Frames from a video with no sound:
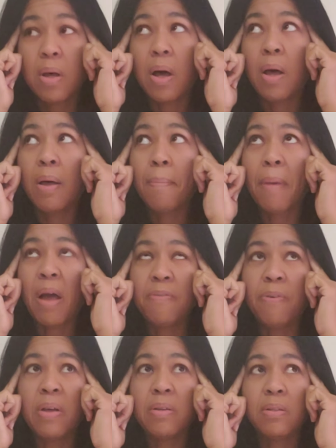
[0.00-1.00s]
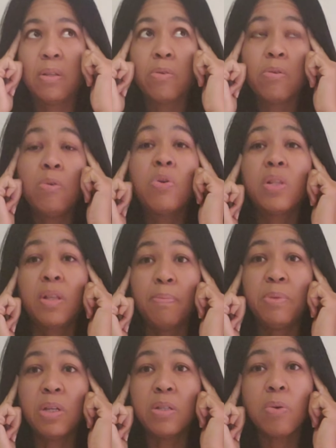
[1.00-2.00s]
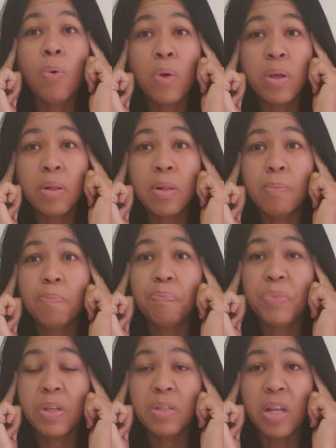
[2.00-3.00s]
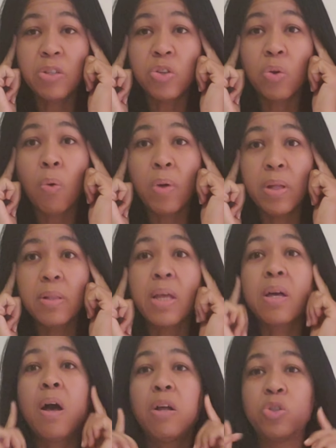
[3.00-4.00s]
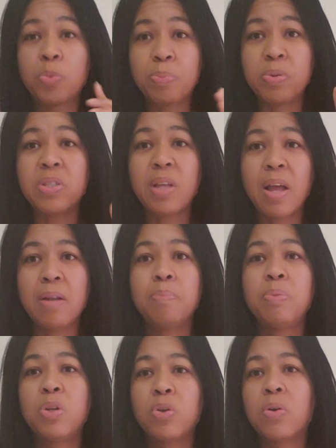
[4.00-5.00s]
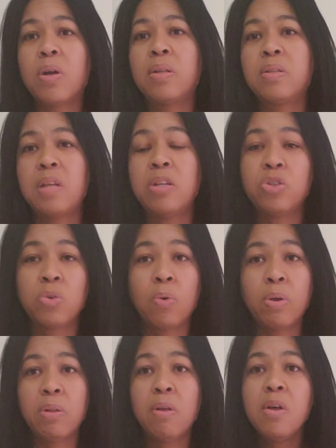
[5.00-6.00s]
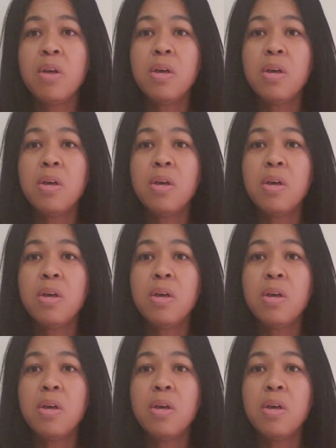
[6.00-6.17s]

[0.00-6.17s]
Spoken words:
I find eucalyptus oil, essential oil, like 100% pure essential oil,